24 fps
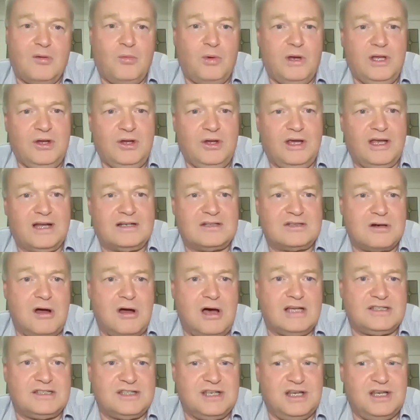when you get a
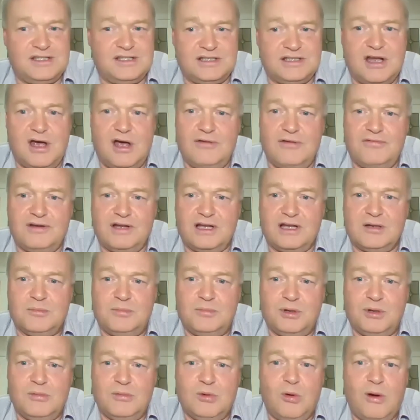dry season, hopefully it'll
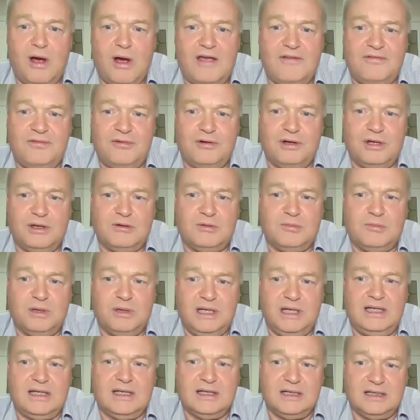boom away for you and
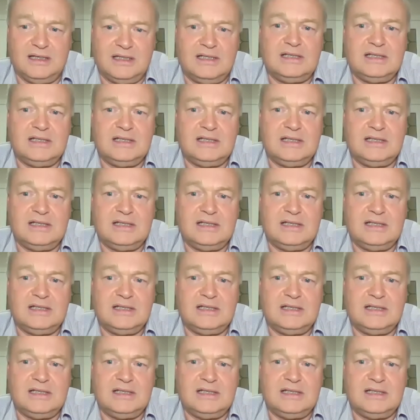be